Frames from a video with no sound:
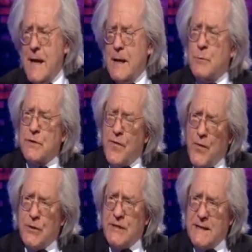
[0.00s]
It was
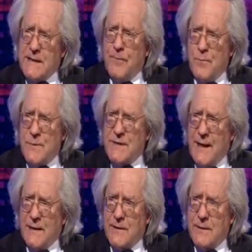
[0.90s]

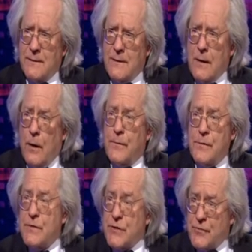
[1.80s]
37% of a
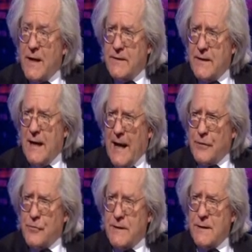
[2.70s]
restricted
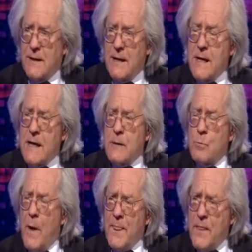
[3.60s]
electorate.
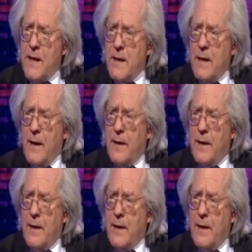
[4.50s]
When the